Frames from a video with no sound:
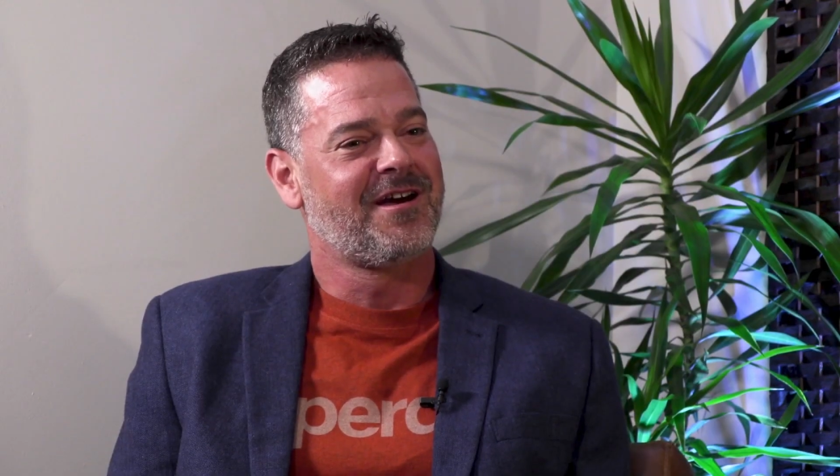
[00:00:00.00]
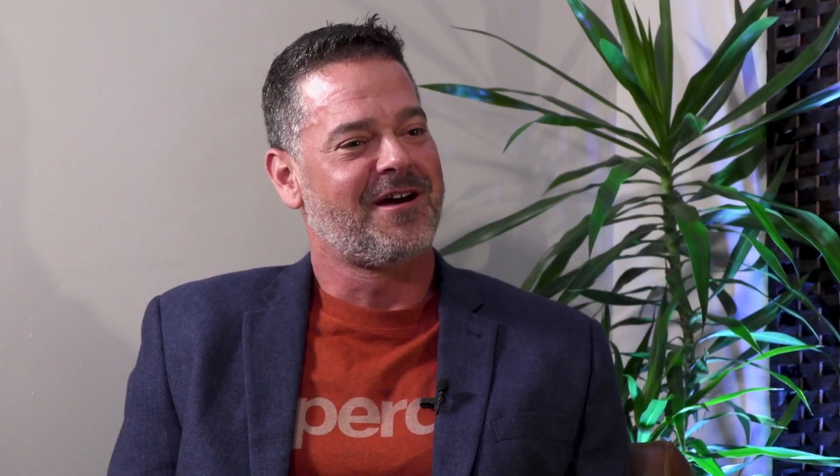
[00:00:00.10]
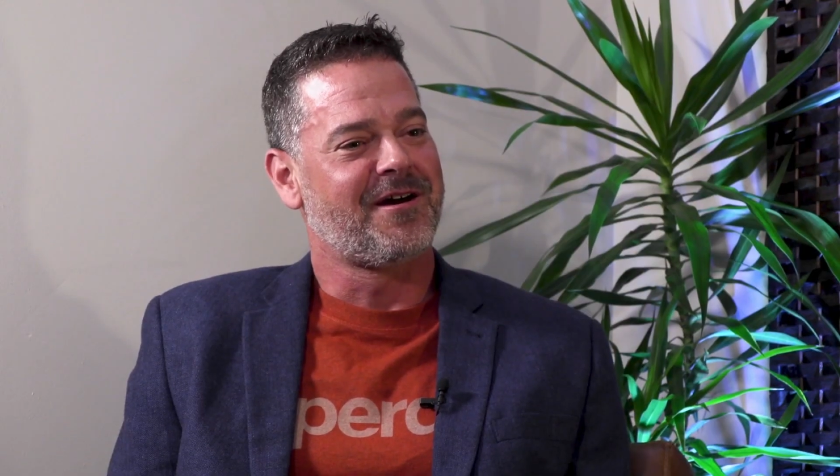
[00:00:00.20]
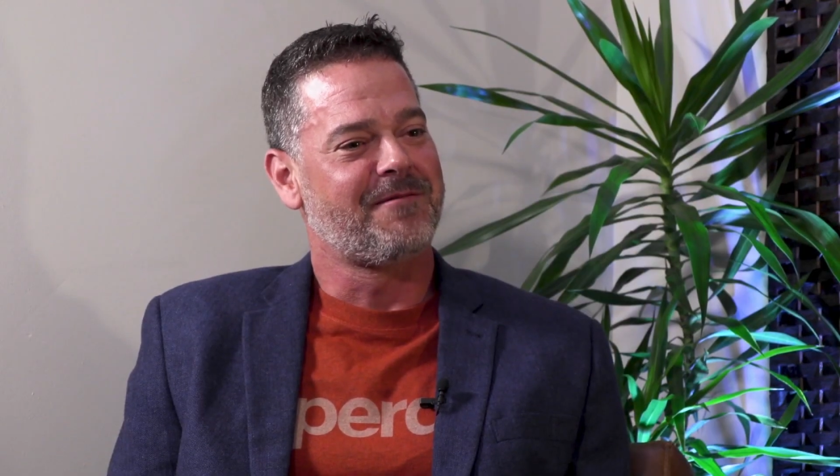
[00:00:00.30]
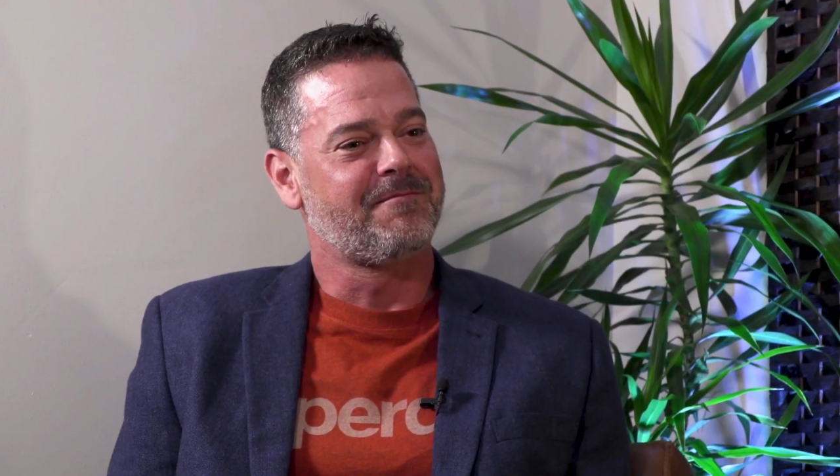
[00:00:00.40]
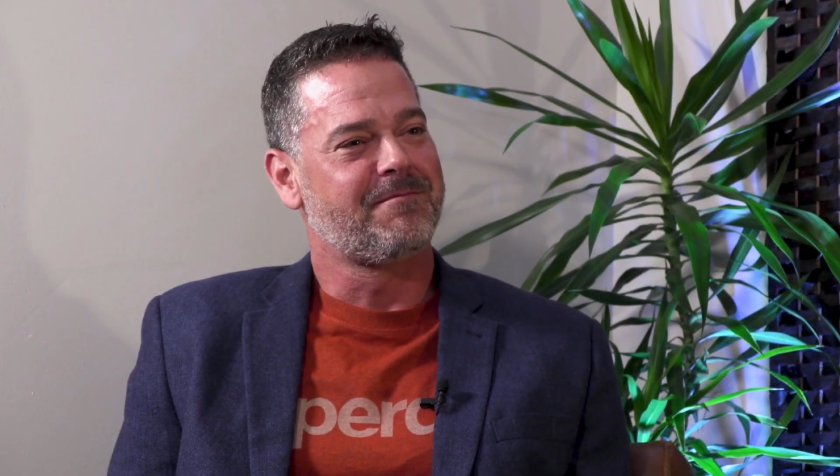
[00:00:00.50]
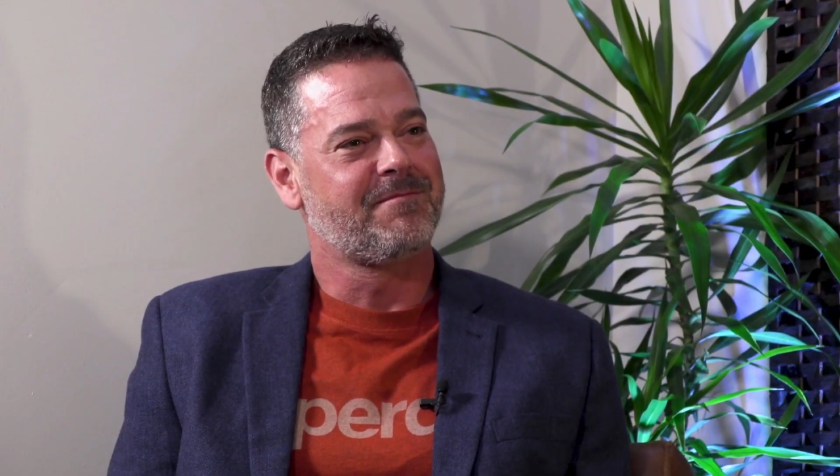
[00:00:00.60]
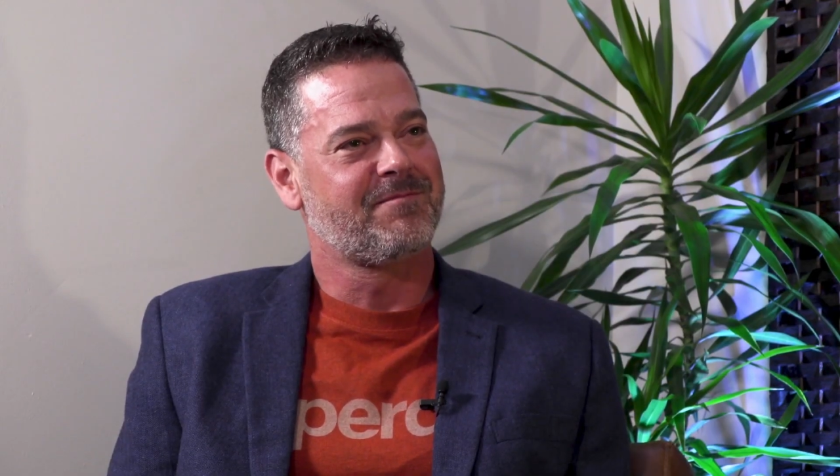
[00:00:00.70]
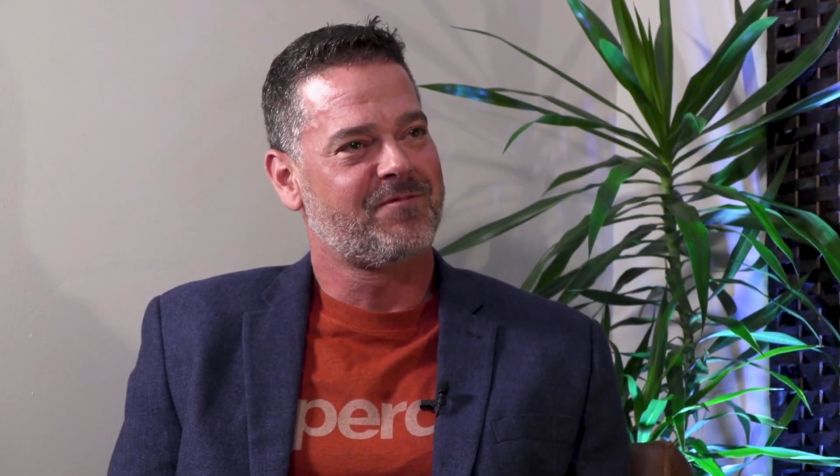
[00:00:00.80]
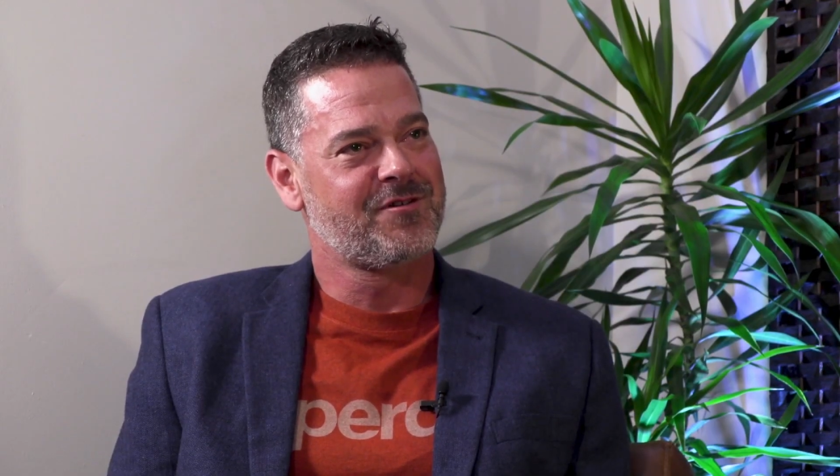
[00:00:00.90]

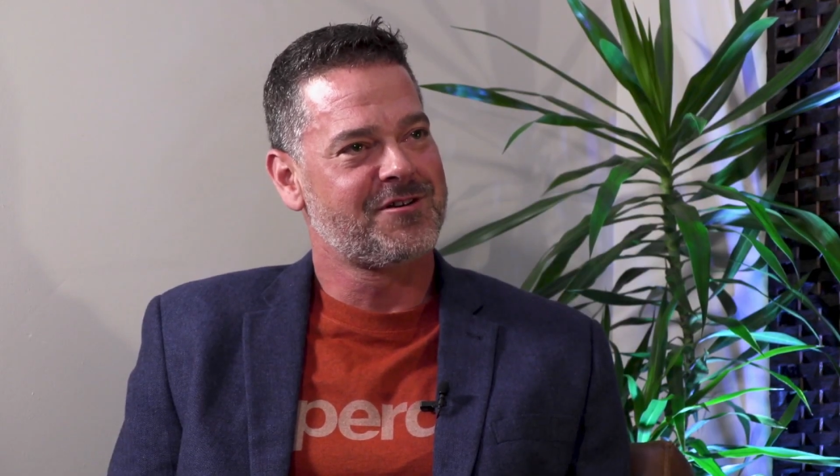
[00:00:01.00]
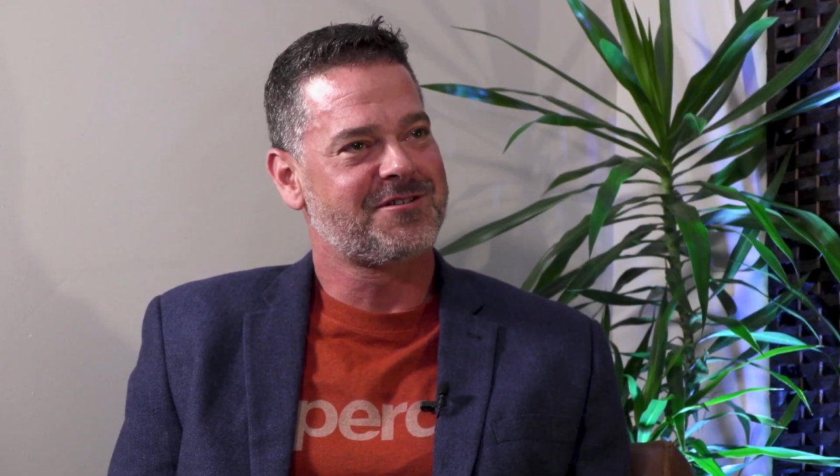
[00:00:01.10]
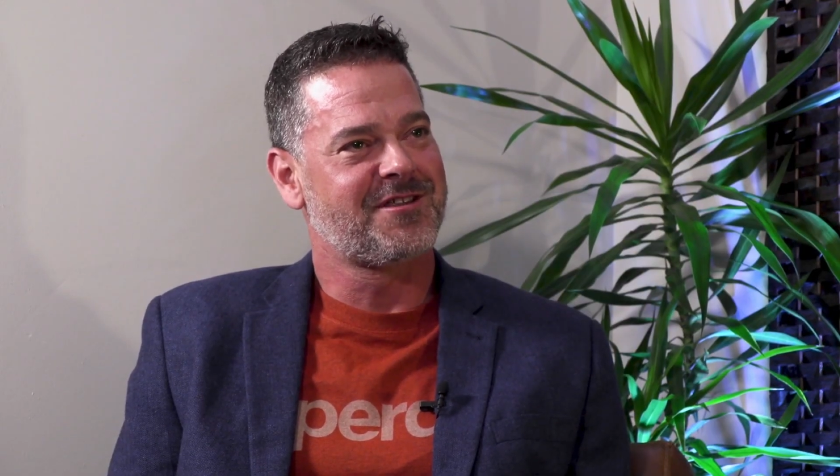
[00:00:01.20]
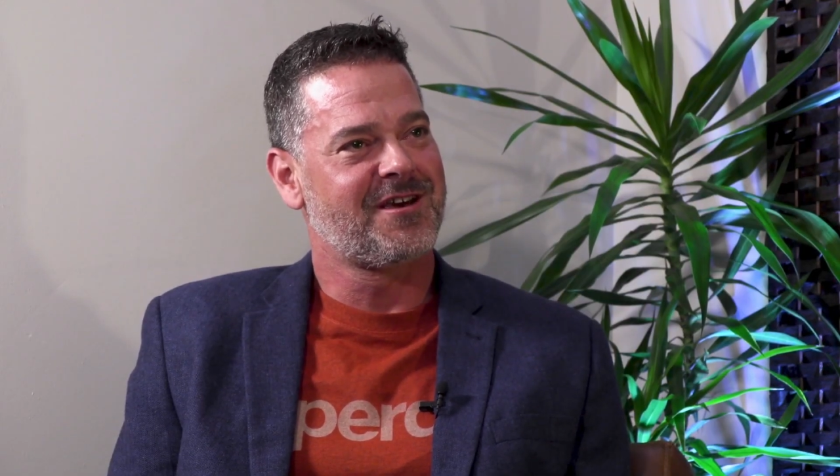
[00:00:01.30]
Mm-hmm. Finished